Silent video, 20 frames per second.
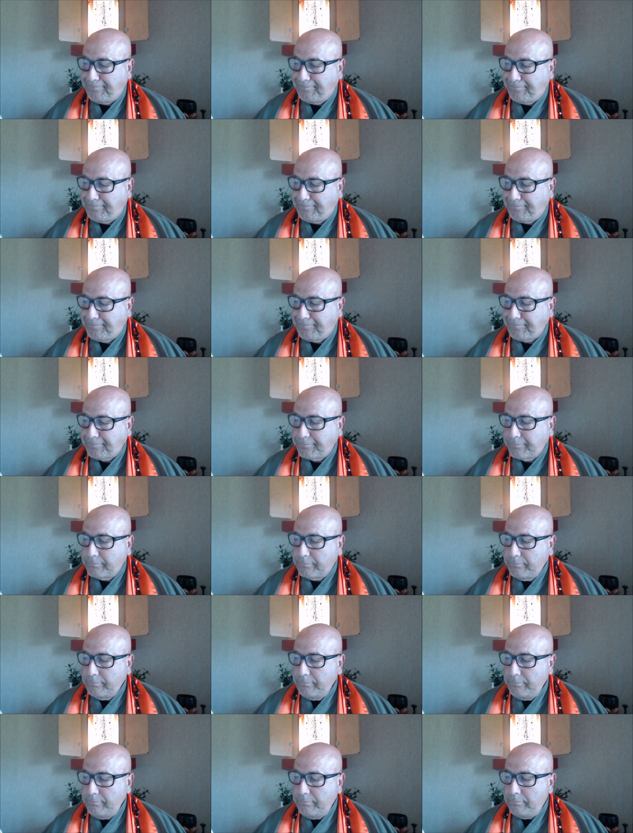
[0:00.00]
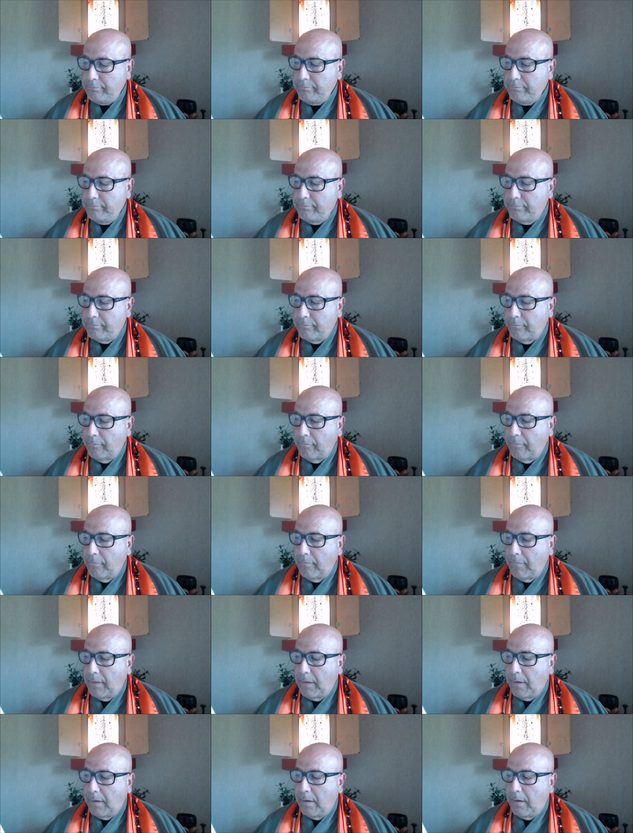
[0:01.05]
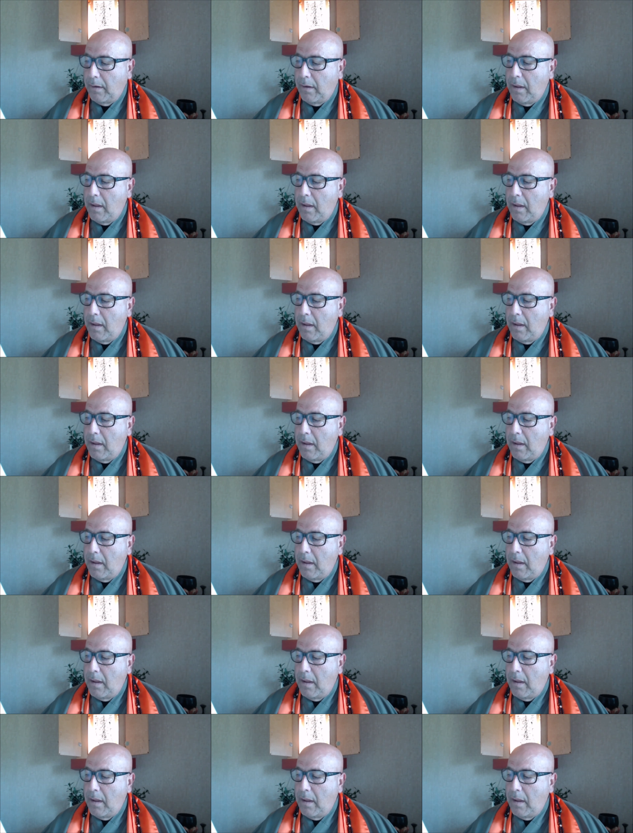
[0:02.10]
Nothing is said.